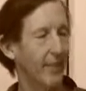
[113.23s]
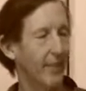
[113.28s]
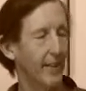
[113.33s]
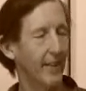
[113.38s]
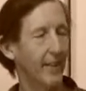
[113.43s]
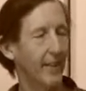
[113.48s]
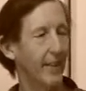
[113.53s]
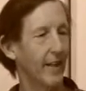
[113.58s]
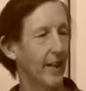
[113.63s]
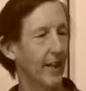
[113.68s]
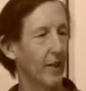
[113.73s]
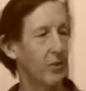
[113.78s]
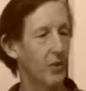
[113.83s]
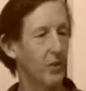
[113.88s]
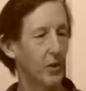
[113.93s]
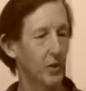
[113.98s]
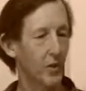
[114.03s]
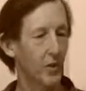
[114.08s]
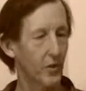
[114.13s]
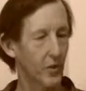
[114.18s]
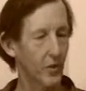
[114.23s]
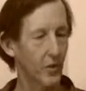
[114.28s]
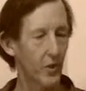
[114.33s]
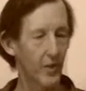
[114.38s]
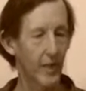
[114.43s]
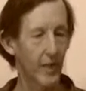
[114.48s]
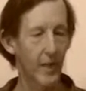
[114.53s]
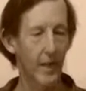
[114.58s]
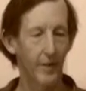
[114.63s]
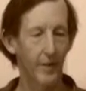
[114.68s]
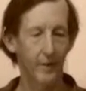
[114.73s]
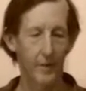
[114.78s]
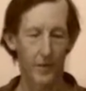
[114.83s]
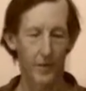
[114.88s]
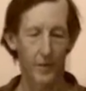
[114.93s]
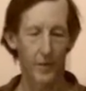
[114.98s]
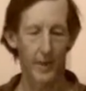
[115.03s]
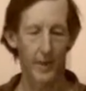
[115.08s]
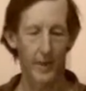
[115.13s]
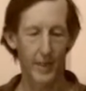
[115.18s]
and I was starting out
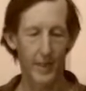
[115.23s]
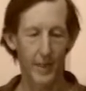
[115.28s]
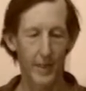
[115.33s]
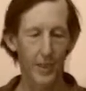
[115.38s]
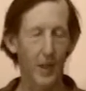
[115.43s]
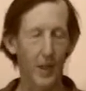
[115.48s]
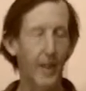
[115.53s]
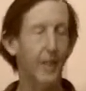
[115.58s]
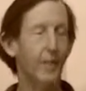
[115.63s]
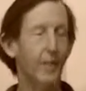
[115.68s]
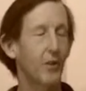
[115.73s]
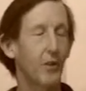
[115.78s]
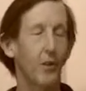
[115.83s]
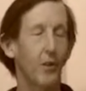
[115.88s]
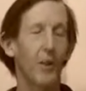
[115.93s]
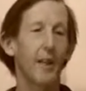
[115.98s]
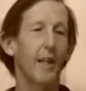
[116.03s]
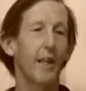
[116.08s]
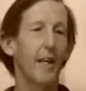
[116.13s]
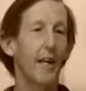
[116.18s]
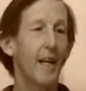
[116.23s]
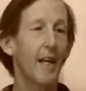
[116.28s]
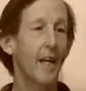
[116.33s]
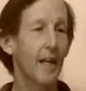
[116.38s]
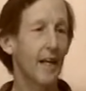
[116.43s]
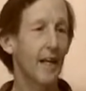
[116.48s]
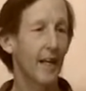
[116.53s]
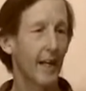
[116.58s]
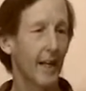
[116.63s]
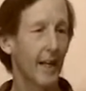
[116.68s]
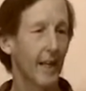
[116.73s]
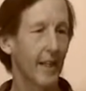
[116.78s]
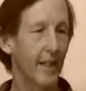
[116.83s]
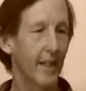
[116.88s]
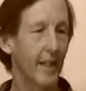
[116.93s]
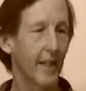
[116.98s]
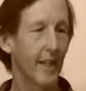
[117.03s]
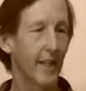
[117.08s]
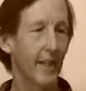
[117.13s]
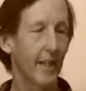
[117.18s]
to uh, hitchhike to it, and
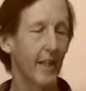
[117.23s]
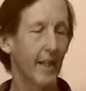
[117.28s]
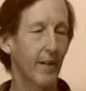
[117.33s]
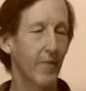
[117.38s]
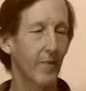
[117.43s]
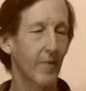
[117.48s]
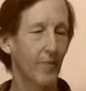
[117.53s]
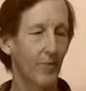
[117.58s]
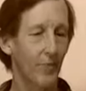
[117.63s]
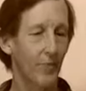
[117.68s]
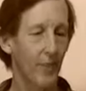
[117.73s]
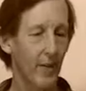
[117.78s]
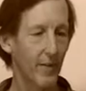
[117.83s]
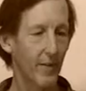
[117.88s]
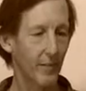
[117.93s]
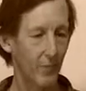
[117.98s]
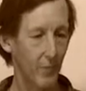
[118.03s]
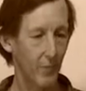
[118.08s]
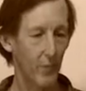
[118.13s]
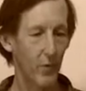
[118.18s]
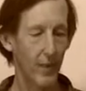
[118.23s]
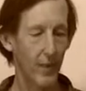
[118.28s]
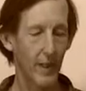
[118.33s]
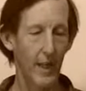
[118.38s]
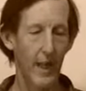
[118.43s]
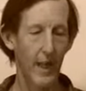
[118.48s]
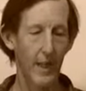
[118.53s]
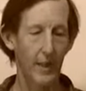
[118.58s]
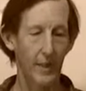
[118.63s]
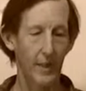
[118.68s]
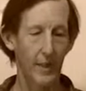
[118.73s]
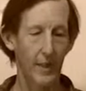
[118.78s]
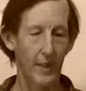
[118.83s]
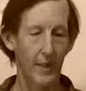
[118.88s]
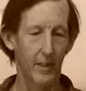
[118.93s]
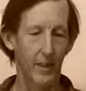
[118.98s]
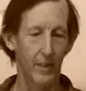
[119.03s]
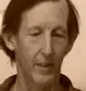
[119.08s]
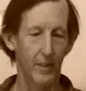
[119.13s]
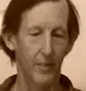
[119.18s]
then I uh, realized
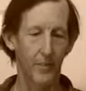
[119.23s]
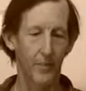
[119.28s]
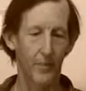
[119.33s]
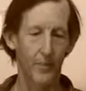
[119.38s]
that, uh,